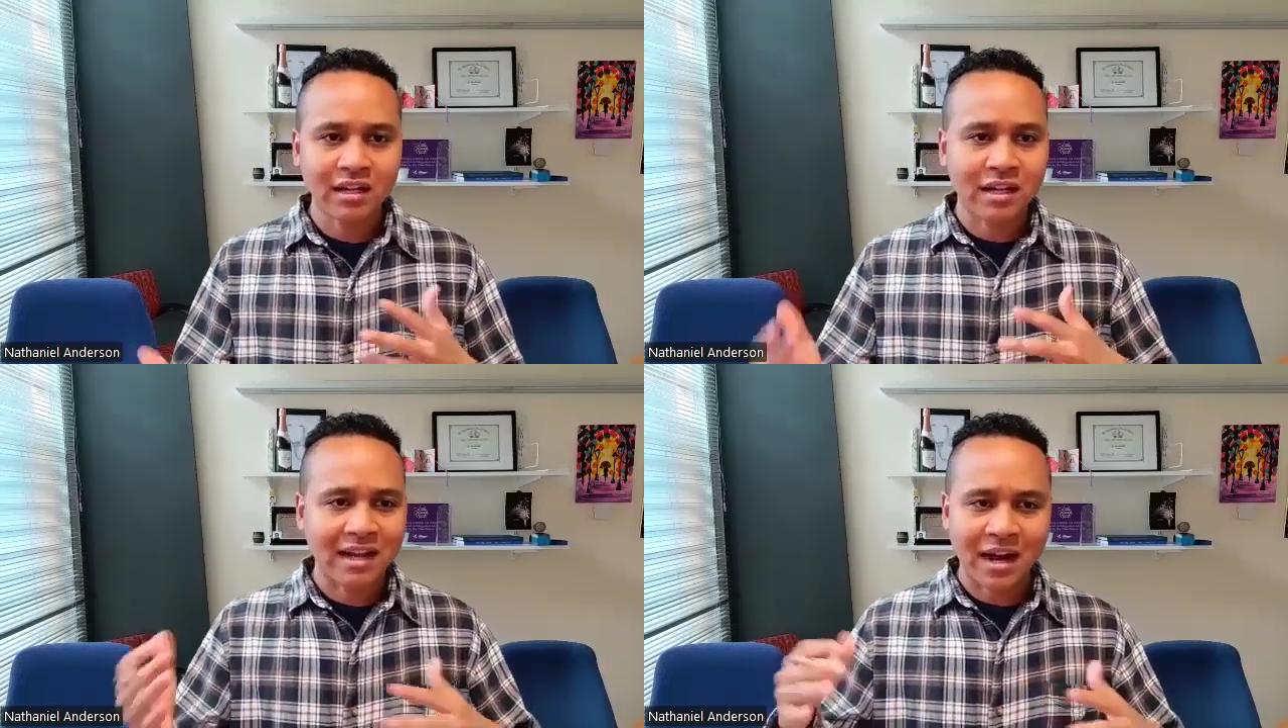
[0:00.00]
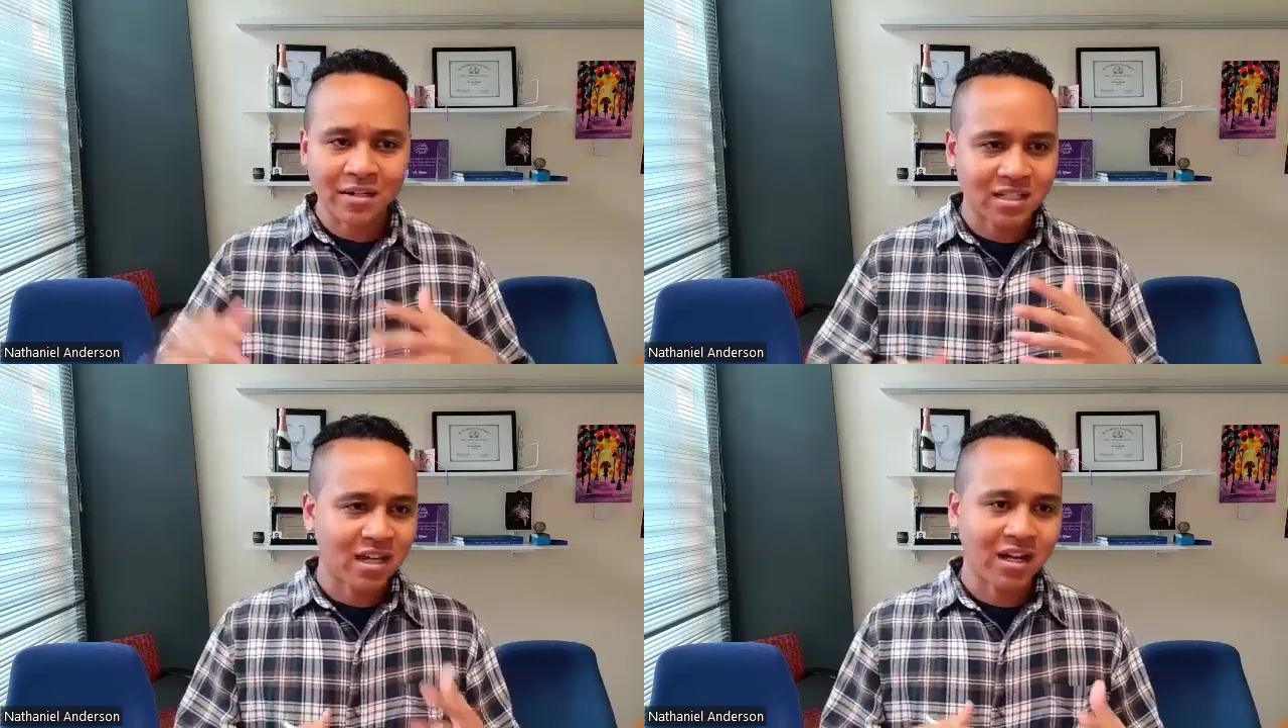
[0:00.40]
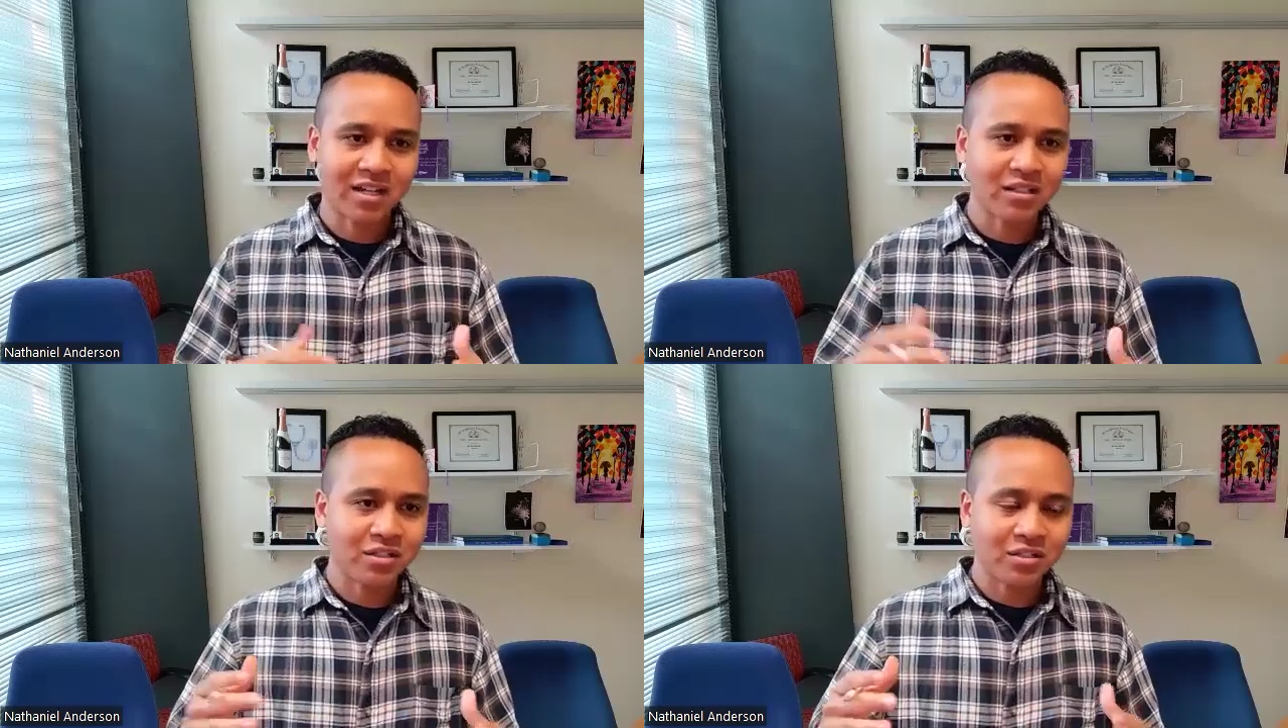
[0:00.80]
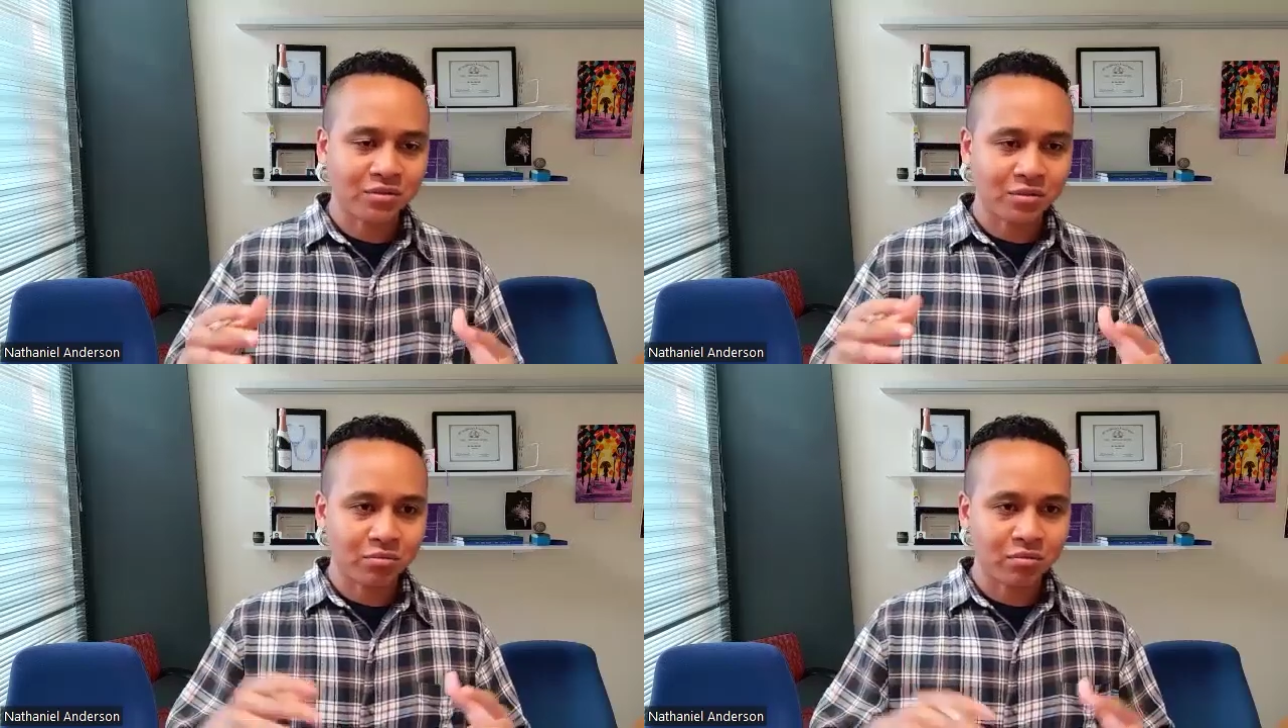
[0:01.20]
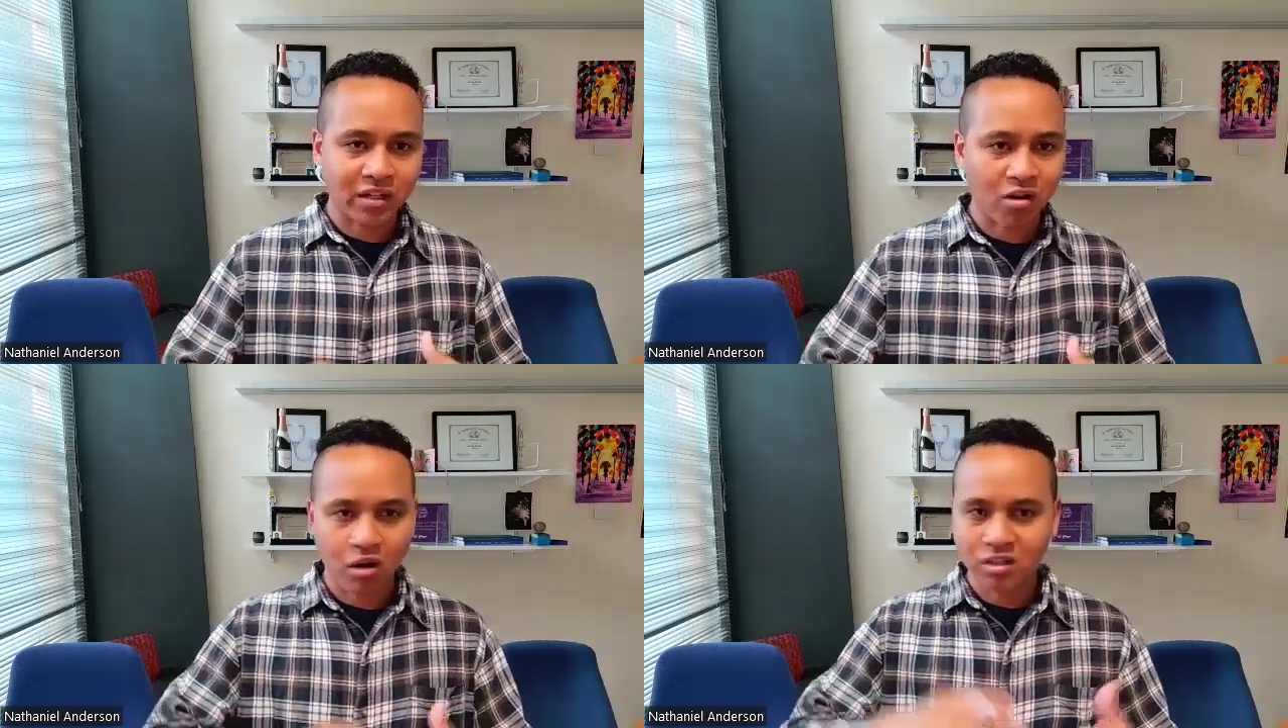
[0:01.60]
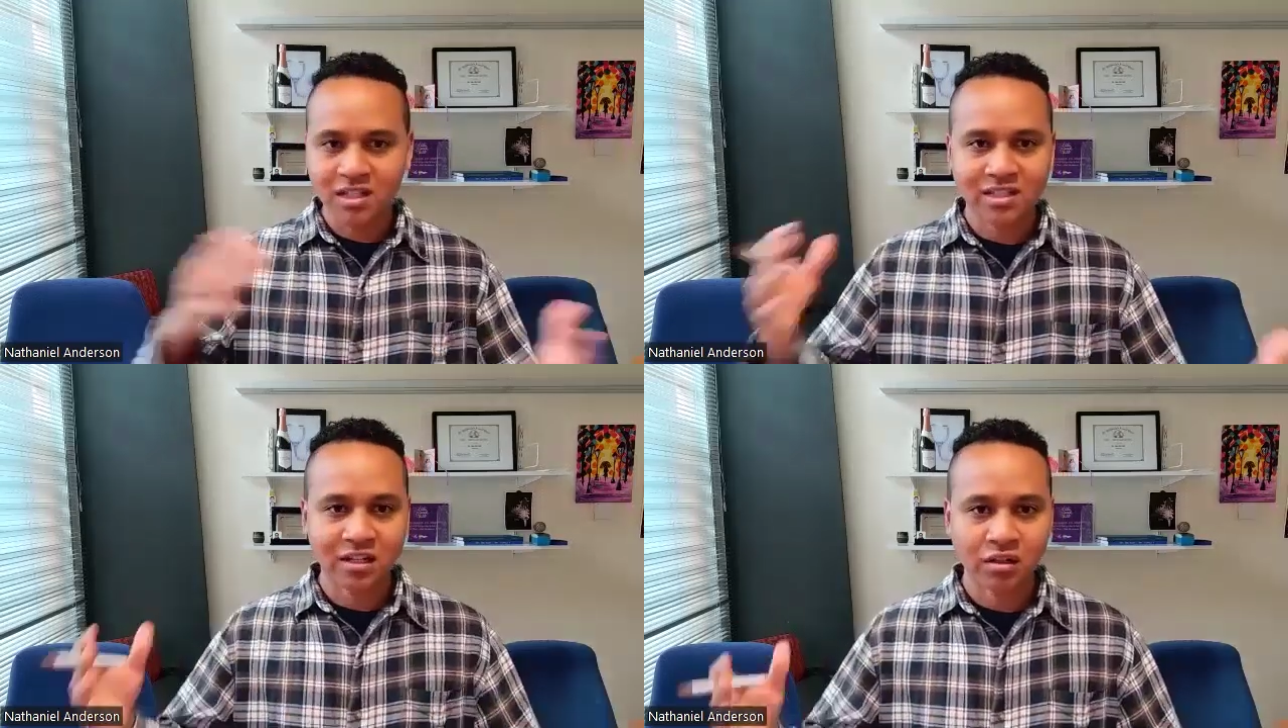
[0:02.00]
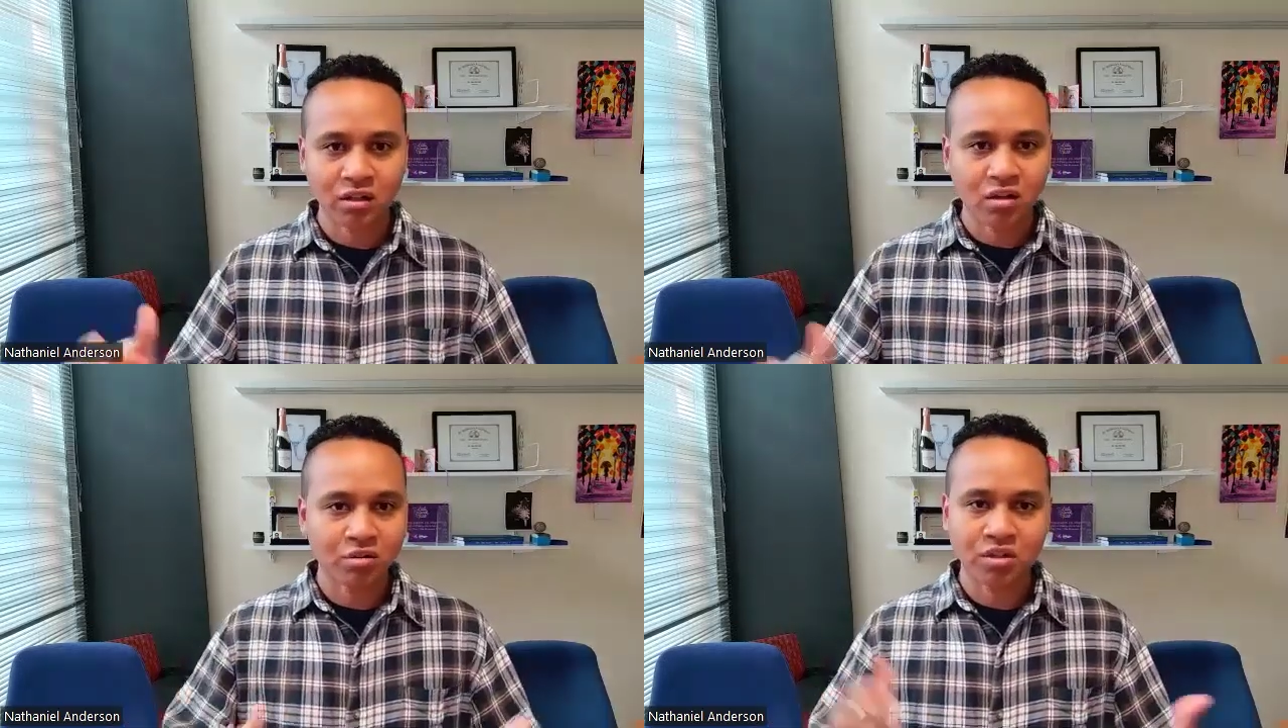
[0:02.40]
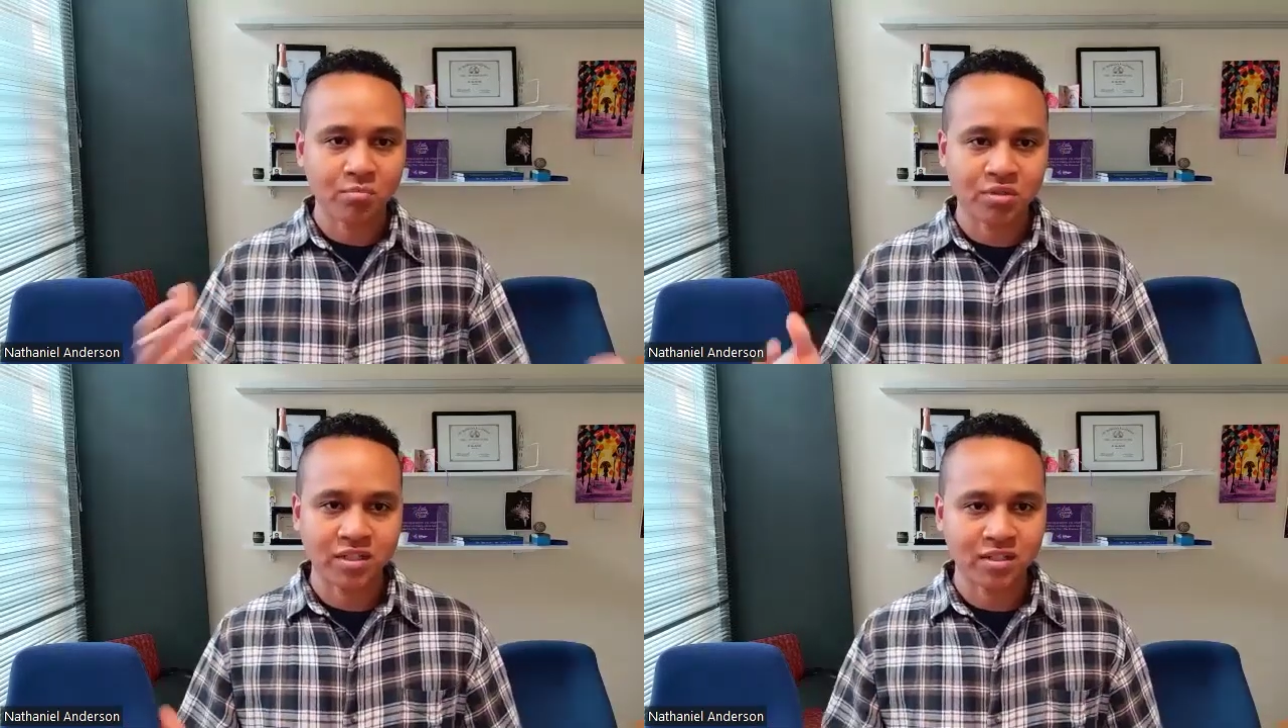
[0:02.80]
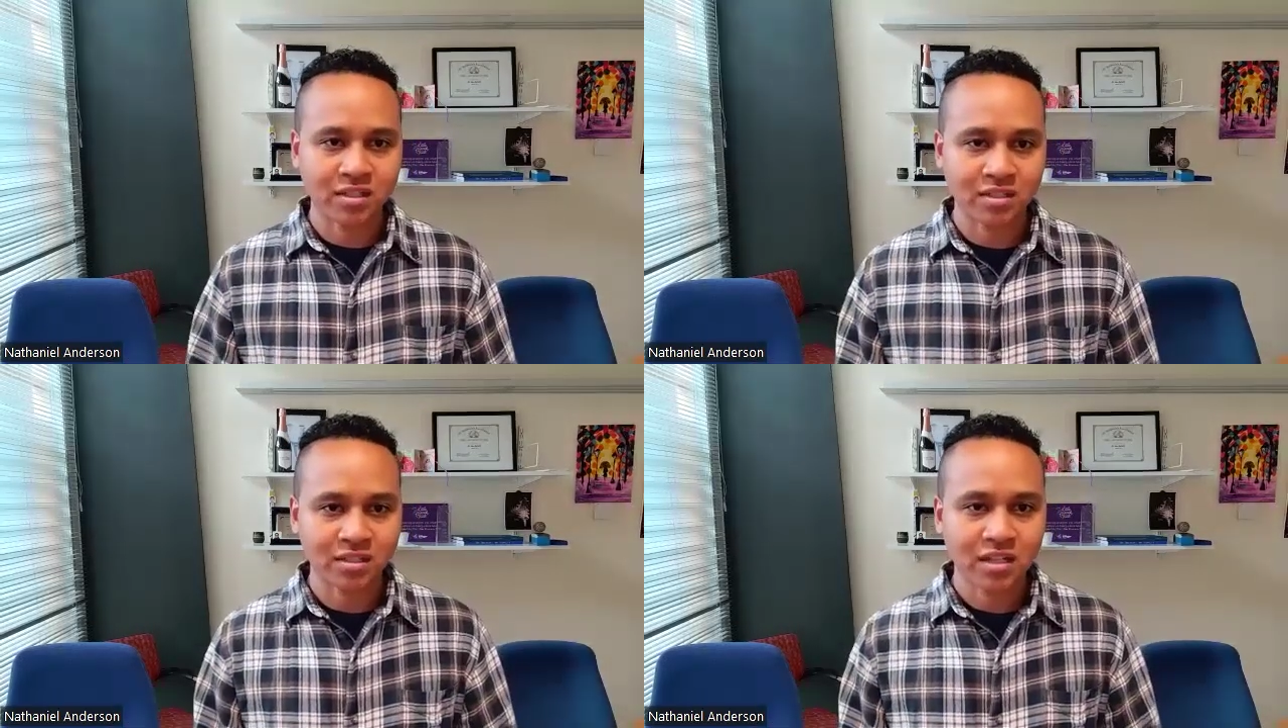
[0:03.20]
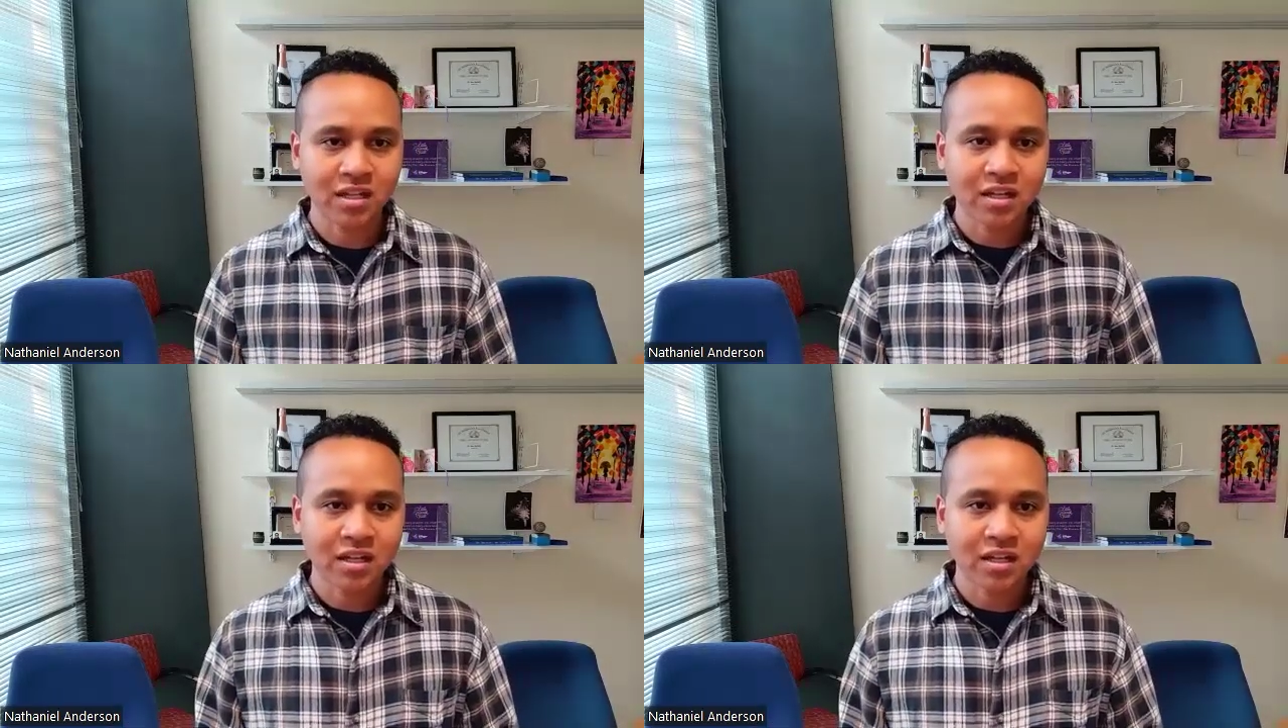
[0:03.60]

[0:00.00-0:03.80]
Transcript: And how does it tie into like CAR T cell long-term persistence?